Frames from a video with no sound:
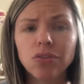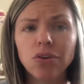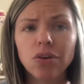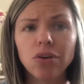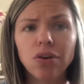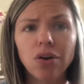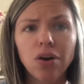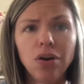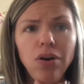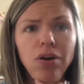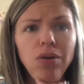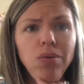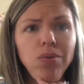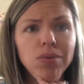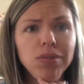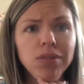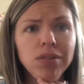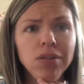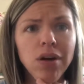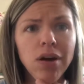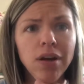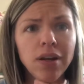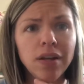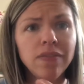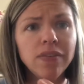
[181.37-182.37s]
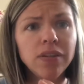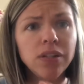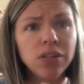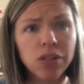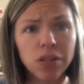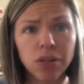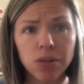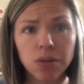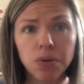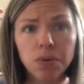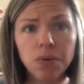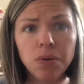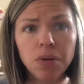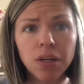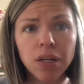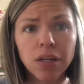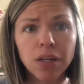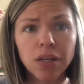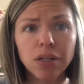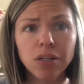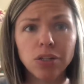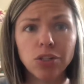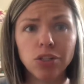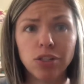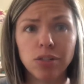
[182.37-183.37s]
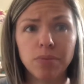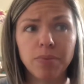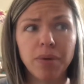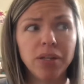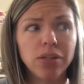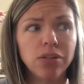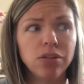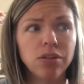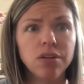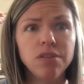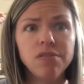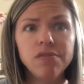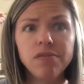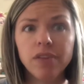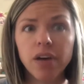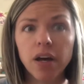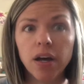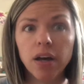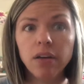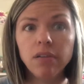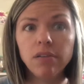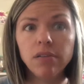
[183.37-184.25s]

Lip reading: our daughter was not even 2. She's about to turn 5.